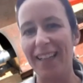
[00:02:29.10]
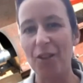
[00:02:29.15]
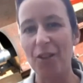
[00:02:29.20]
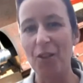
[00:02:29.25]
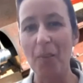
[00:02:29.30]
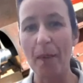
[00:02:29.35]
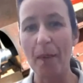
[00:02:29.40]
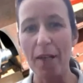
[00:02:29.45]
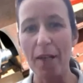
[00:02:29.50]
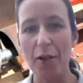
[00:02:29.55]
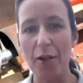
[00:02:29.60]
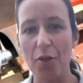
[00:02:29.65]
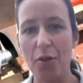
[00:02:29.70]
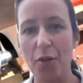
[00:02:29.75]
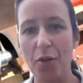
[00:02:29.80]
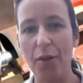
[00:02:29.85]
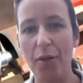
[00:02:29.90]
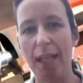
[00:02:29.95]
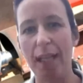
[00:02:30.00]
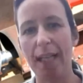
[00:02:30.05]
To make
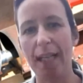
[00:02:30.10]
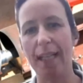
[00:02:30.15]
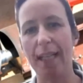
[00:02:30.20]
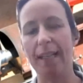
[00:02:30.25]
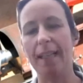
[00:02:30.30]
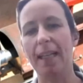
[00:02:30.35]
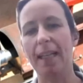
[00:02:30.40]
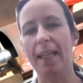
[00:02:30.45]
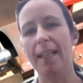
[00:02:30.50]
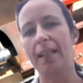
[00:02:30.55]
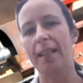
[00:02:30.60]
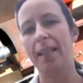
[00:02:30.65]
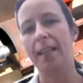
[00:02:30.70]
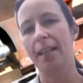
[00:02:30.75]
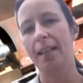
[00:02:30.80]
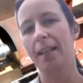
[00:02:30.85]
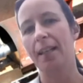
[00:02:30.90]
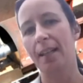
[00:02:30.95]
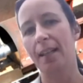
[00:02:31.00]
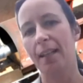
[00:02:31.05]
sure that that
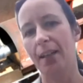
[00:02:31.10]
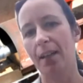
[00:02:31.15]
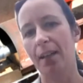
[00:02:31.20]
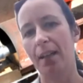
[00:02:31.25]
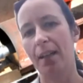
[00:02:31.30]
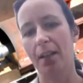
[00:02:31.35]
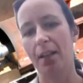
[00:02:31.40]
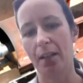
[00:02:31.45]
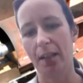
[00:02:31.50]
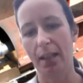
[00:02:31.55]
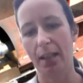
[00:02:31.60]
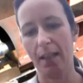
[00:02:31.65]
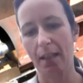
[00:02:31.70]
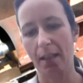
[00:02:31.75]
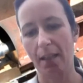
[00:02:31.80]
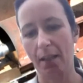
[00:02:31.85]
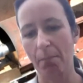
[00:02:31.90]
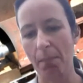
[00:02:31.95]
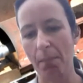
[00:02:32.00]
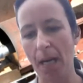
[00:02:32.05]

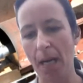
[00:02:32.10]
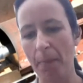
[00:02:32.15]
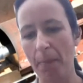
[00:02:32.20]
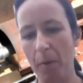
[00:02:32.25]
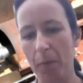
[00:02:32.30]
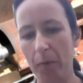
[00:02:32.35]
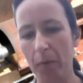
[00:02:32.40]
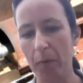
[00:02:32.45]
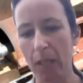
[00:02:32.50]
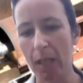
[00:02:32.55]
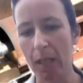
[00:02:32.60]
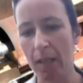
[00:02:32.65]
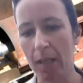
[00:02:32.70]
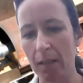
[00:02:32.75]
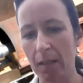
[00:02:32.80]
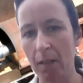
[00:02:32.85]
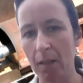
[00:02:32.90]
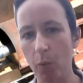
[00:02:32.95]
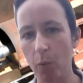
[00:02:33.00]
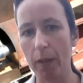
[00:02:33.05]
map
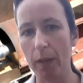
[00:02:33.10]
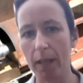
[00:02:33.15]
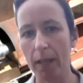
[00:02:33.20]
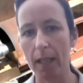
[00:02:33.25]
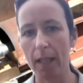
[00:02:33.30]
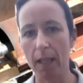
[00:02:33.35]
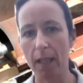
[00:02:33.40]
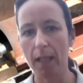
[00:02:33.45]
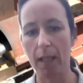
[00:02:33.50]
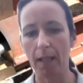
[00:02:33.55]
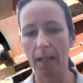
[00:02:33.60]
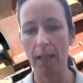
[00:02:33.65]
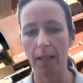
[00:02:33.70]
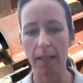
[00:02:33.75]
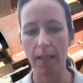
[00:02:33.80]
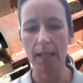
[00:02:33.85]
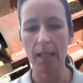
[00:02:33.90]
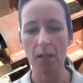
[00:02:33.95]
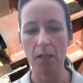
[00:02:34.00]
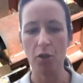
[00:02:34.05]
obtained with the
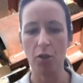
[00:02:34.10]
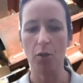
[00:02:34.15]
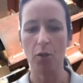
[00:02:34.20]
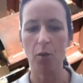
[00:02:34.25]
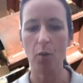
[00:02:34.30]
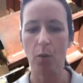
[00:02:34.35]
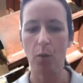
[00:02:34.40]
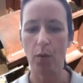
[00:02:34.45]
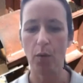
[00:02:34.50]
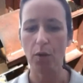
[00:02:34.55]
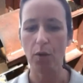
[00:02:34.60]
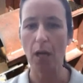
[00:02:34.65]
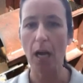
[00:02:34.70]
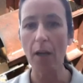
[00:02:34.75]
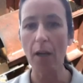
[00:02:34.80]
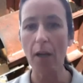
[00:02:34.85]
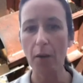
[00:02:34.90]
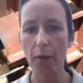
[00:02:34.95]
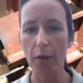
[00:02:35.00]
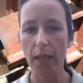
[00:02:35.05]
sensor was
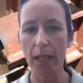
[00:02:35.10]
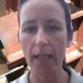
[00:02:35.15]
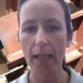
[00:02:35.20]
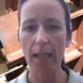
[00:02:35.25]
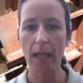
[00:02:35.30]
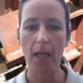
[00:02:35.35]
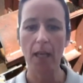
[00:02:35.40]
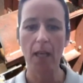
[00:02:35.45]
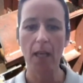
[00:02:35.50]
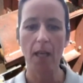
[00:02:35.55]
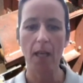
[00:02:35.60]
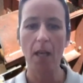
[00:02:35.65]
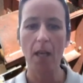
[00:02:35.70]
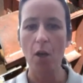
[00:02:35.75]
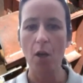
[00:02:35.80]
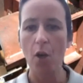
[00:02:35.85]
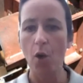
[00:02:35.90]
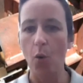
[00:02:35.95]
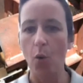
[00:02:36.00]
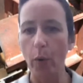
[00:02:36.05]
accurate,
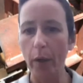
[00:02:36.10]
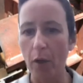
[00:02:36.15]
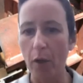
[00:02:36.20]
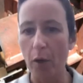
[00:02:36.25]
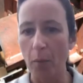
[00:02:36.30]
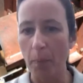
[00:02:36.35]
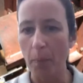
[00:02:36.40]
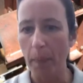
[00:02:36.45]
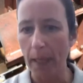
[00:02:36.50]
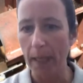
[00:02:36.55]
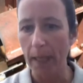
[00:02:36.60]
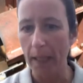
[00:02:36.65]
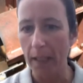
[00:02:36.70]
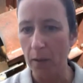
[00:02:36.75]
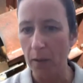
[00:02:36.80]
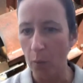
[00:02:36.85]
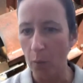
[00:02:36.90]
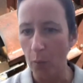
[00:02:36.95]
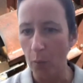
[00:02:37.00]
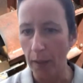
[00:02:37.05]
we compared
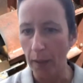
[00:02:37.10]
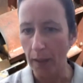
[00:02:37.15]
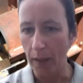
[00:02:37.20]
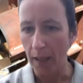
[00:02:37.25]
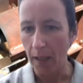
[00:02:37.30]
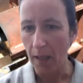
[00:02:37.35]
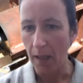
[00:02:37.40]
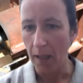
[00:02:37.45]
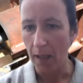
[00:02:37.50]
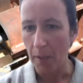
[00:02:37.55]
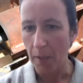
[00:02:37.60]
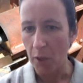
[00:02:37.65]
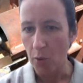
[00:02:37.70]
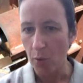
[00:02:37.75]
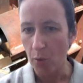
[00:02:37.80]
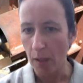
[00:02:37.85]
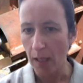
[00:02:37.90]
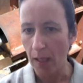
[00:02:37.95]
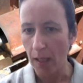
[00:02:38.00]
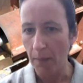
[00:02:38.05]
it with a
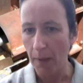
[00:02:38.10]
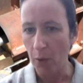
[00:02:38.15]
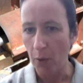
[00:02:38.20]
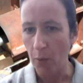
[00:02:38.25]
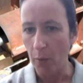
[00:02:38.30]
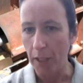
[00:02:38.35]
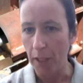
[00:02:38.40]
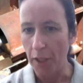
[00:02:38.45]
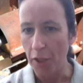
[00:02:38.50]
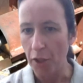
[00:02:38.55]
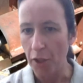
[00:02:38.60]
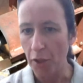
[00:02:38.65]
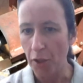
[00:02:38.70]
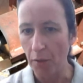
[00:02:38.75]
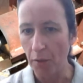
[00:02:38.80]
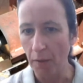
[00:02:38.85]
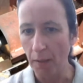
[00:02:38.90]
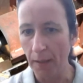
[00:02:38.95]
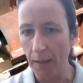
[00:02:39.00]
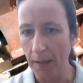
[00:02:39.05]
visual
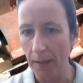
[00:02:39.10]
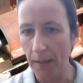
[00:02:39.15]
evaluation